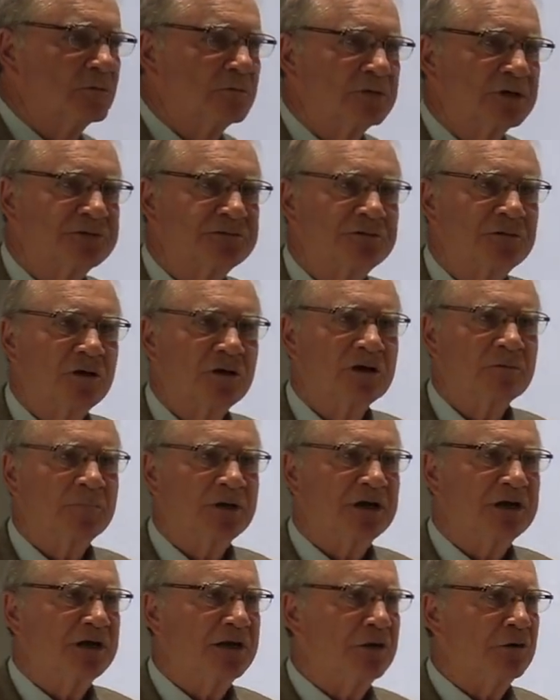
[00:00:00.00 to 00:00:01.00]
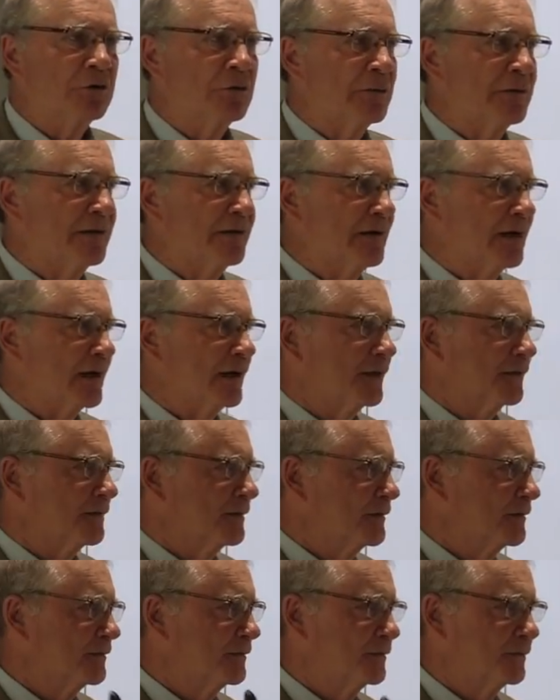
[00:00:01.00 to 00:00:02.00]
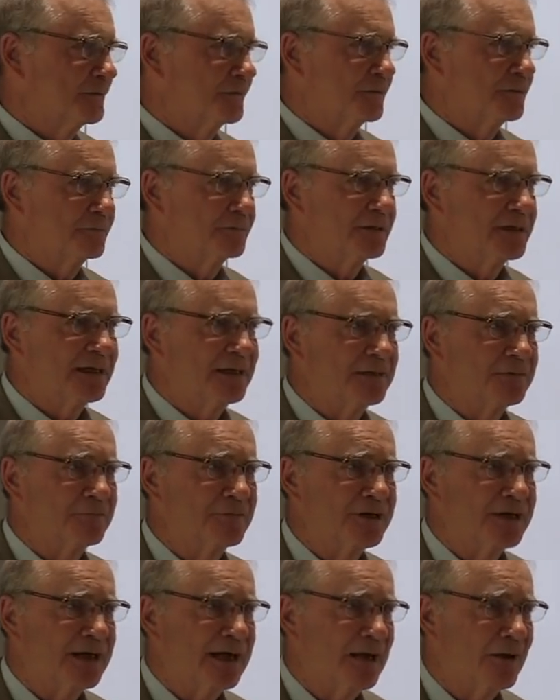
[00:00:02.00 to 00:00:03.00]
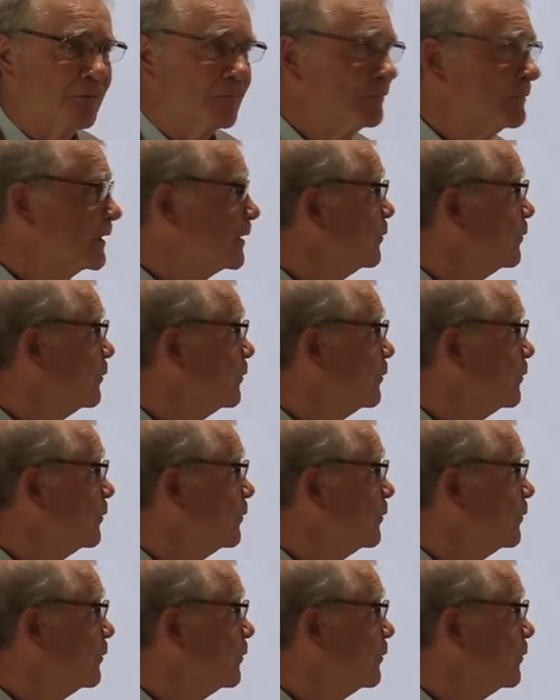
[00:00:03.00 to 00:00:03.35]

let's talk about narrow AI, the here and now.